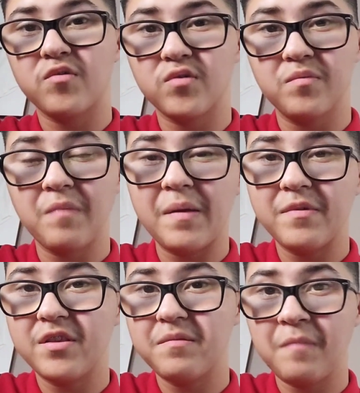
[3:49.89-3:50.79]
so
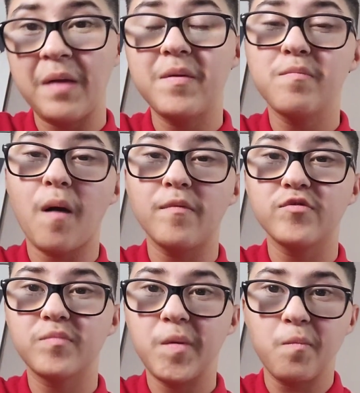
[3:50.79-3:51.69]
maybe maybe
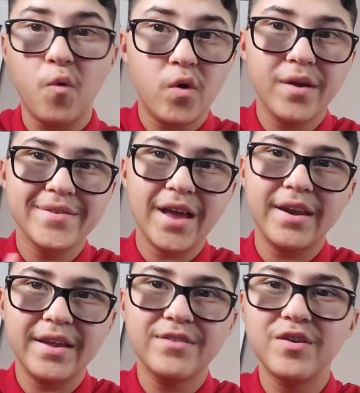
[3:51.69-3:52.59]
Pablo's gonna be more
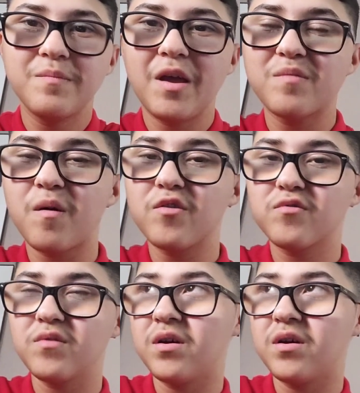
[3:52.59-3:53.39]
intending to the baseballs.